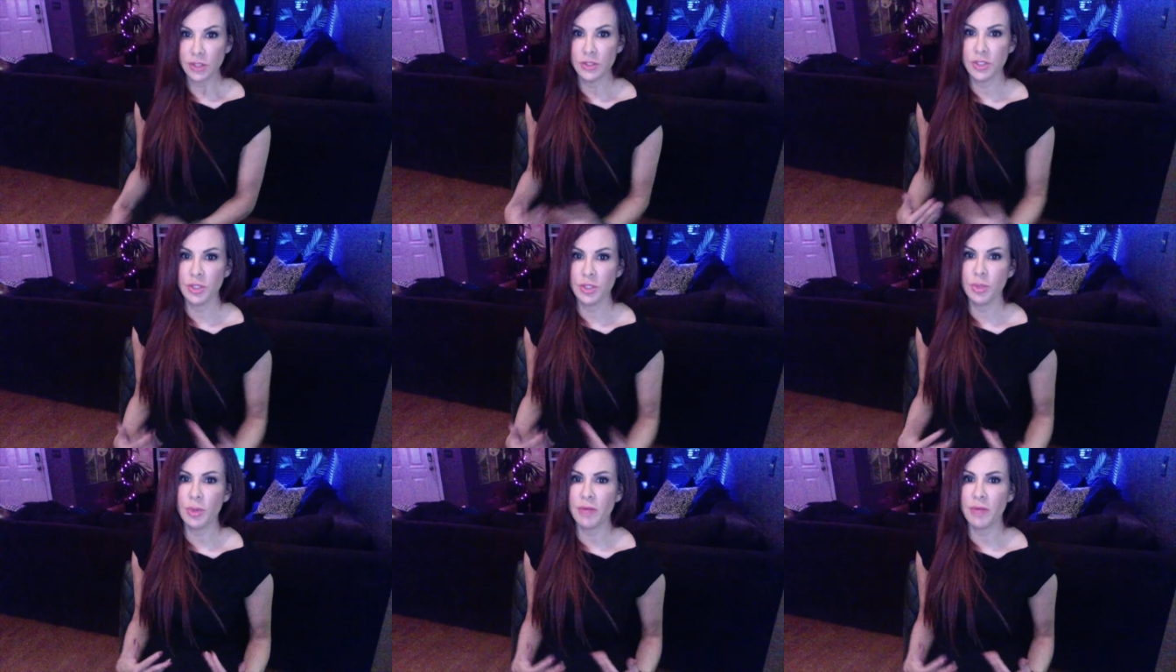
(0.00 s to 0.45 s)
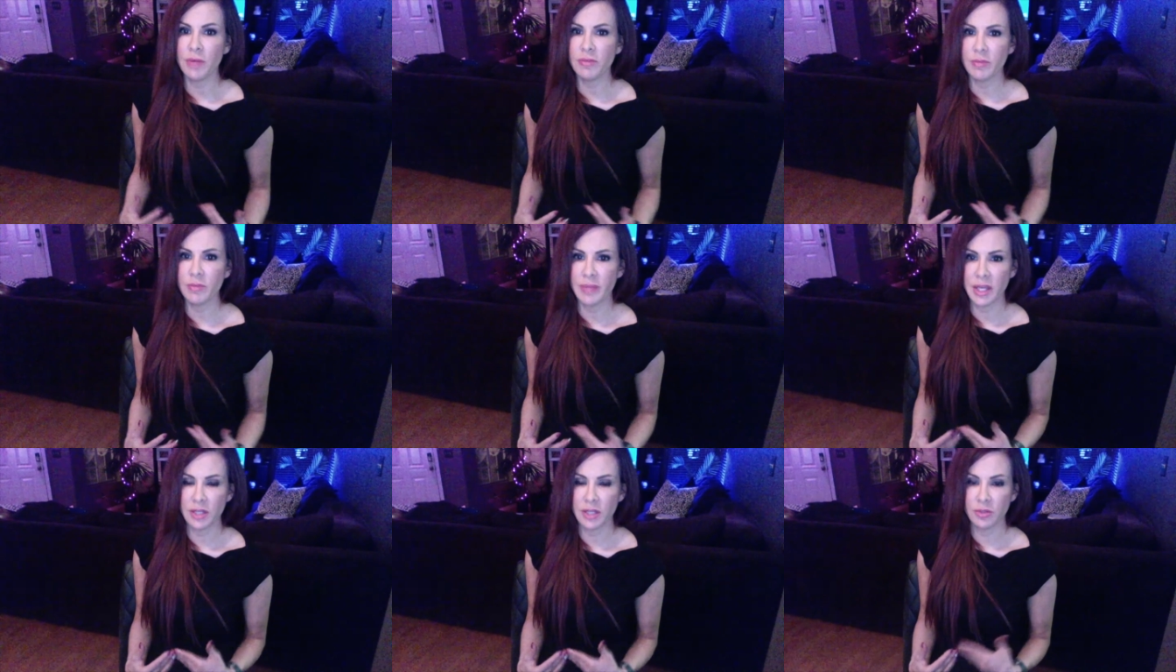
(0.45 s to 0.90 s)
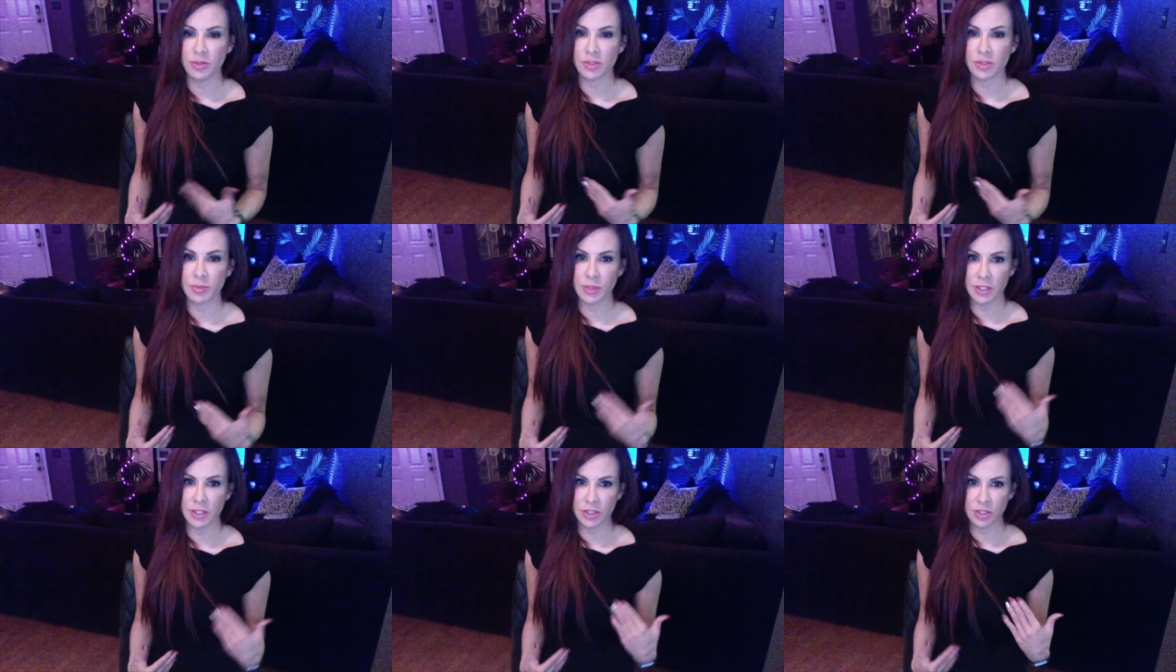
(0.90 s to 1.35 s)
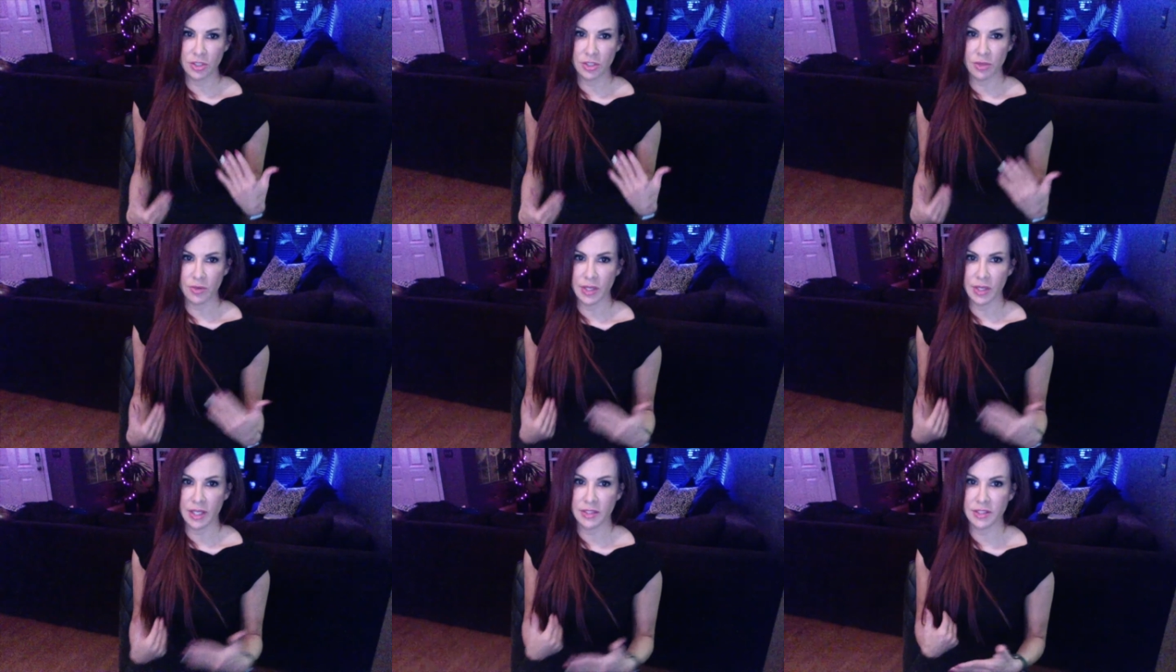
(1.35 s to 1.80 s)
So you have a man who's willing to
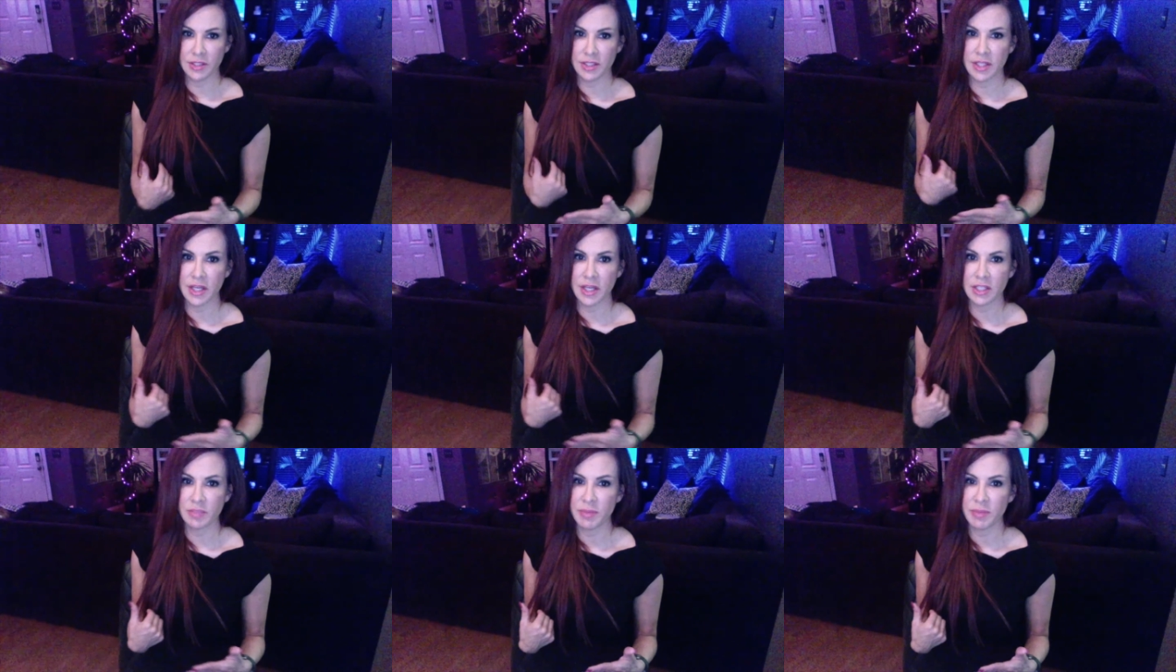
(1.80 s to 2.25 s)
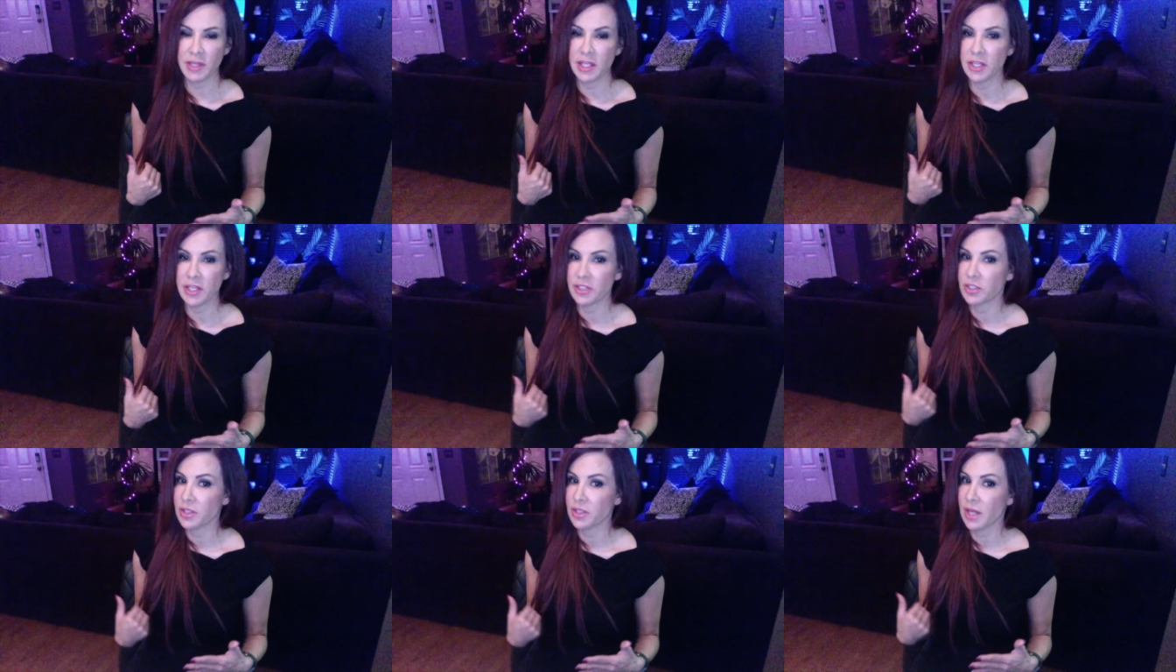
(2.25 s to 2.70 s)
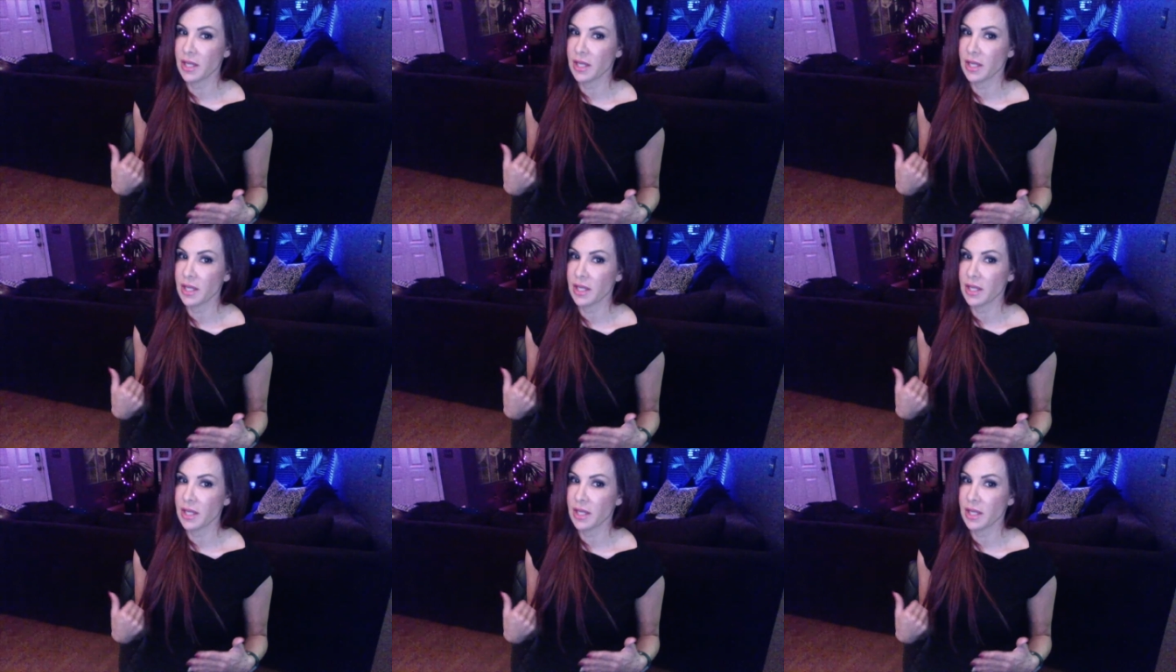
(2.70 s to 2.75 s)
go against the expectation,